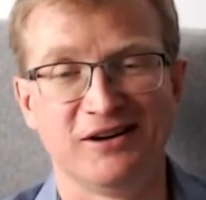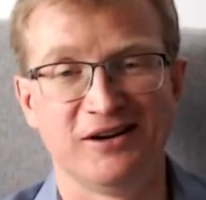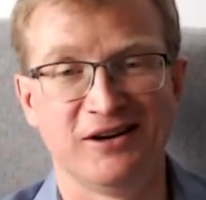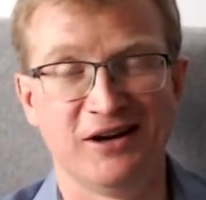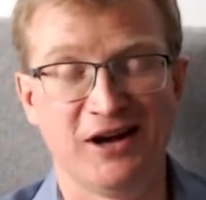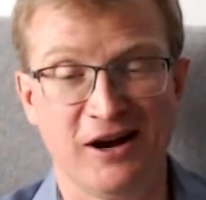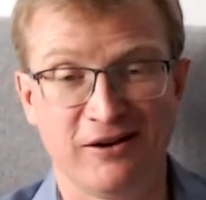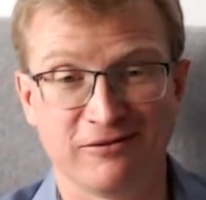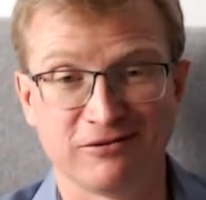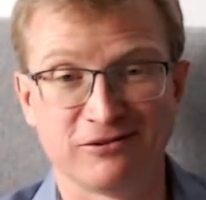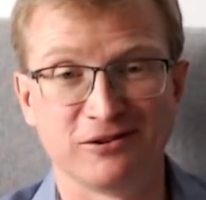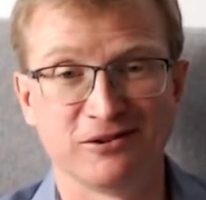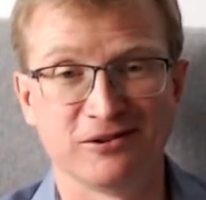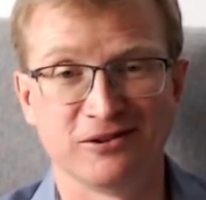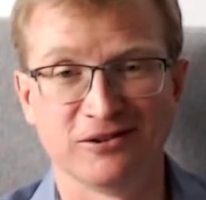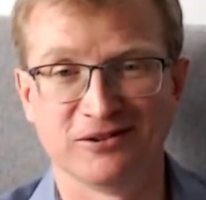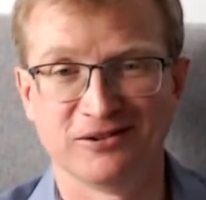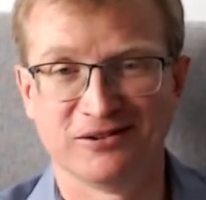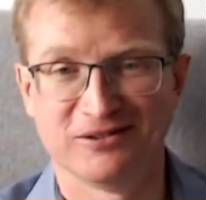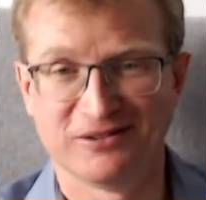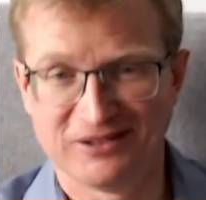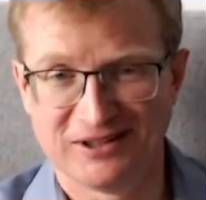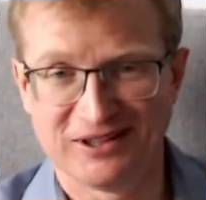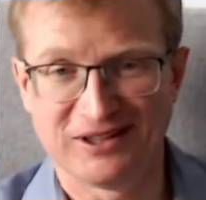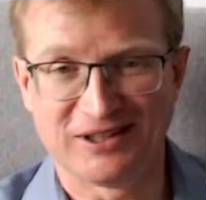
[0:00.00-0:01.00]
After
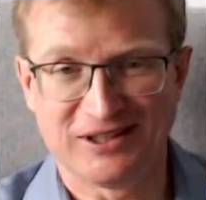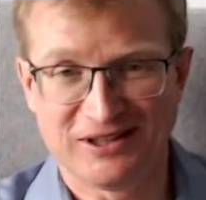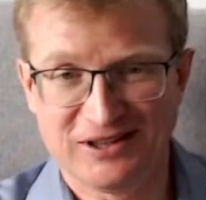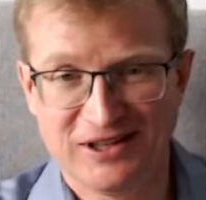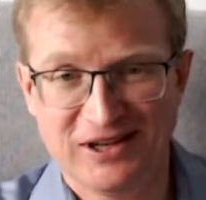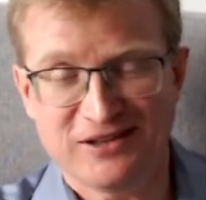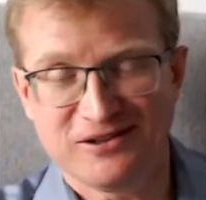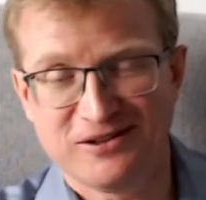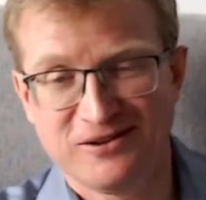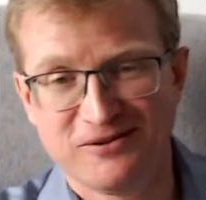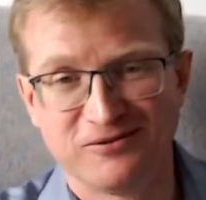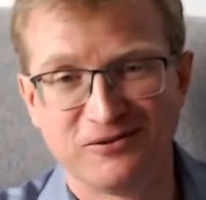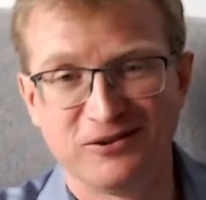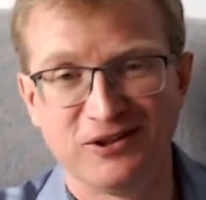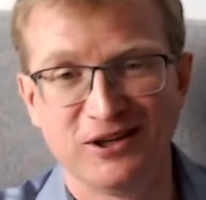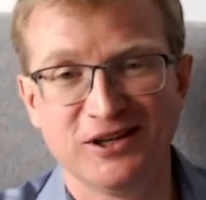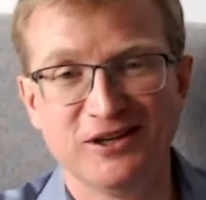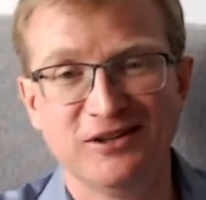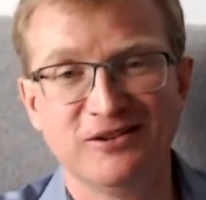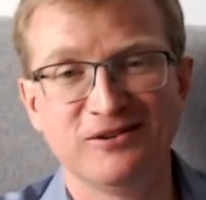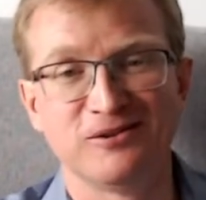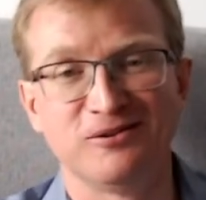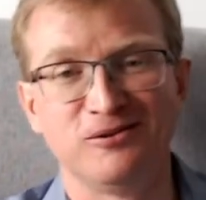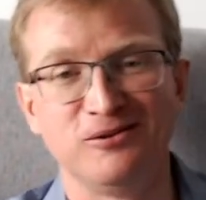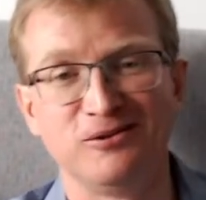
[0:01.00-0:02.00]
a connecting
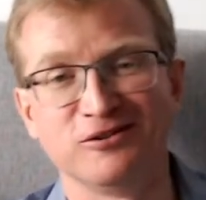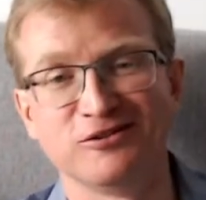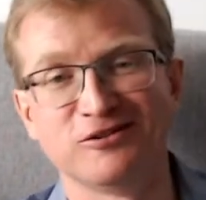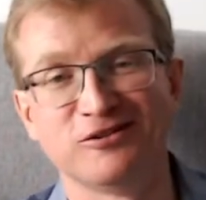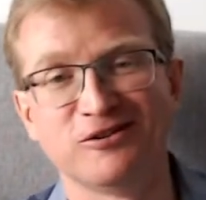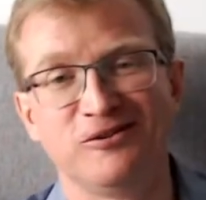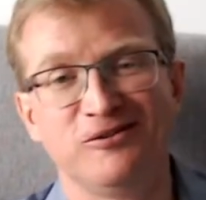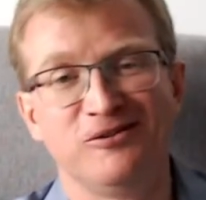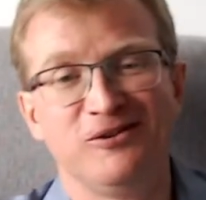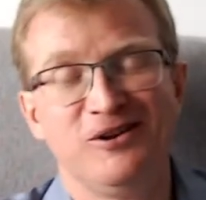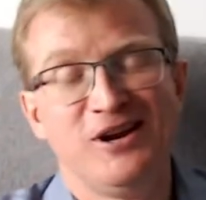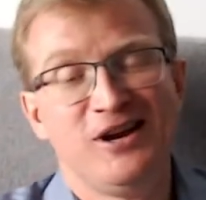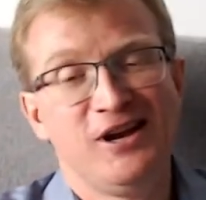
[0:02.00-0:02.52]
flight also.